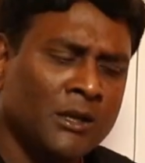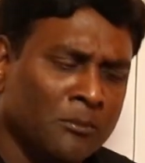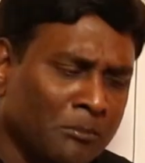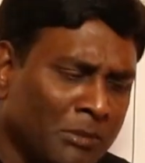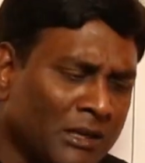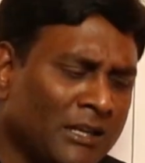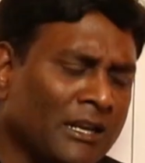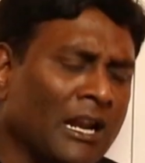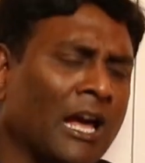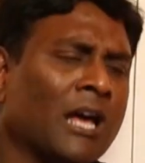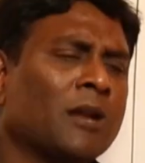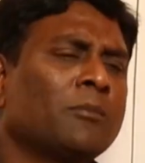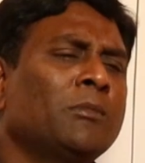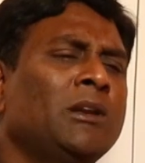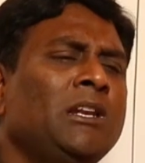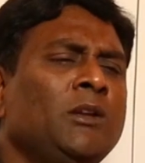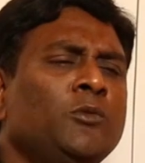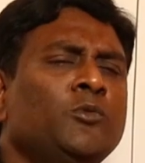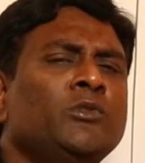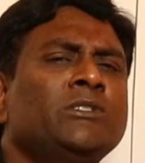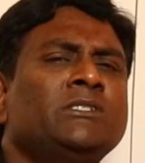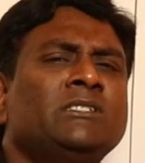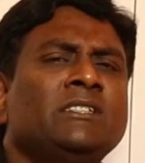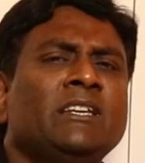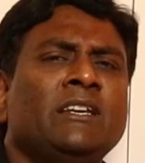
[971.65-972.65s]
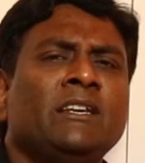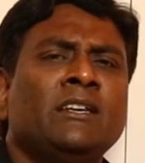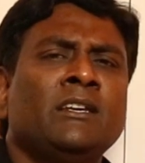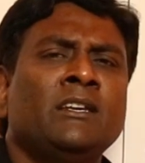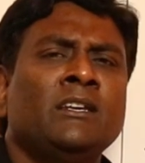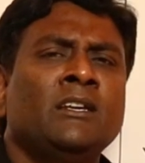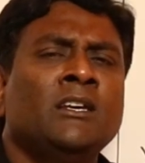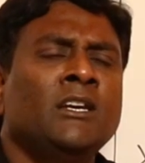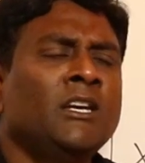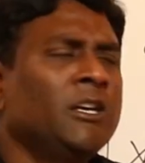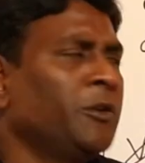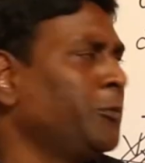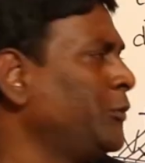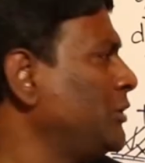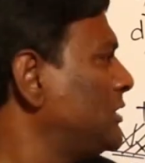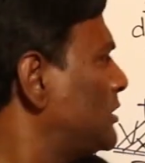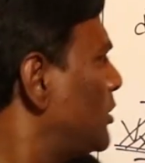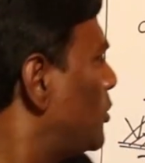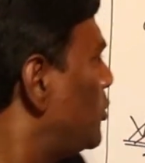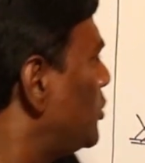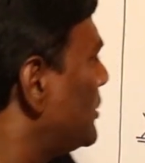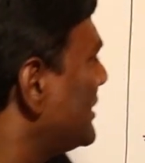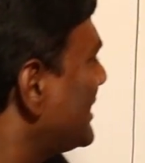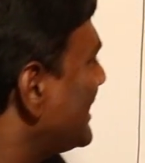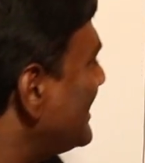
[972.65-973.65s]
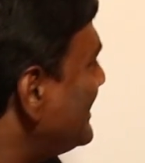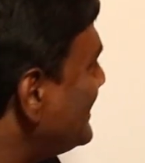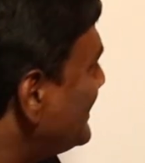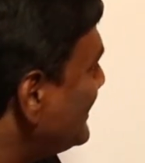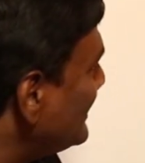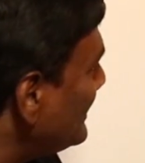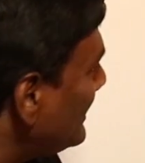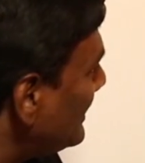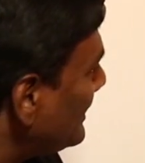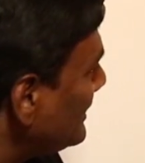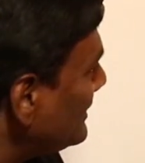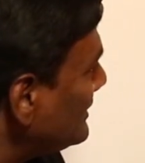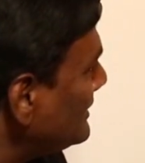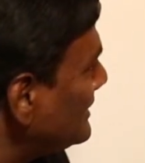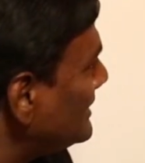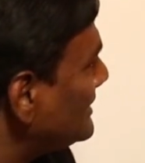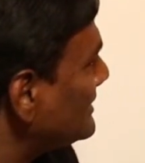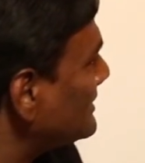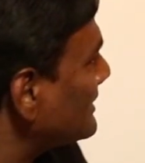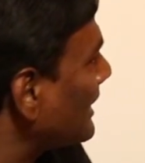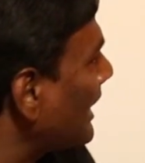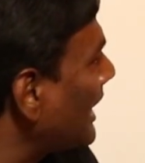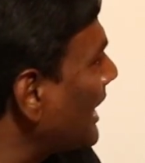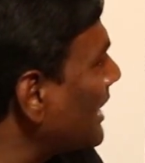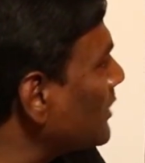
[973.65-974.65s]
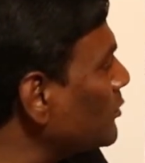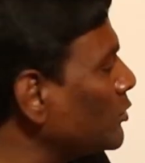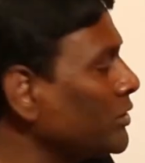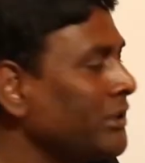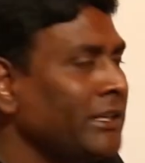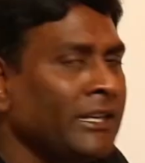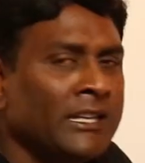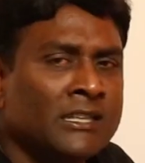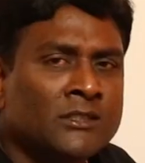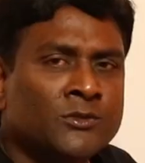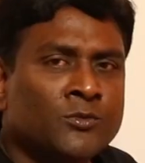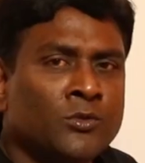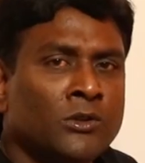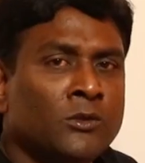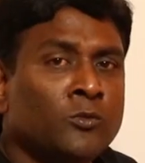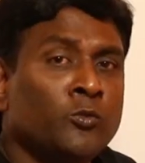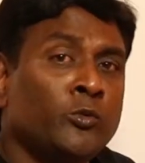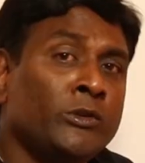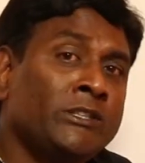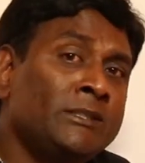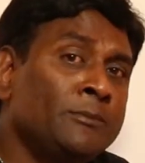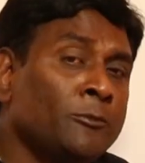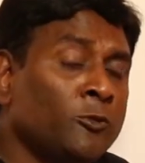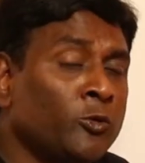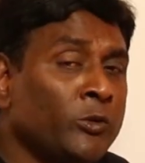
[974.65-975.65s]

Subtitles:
But normally we say, without considering this R1 and X1,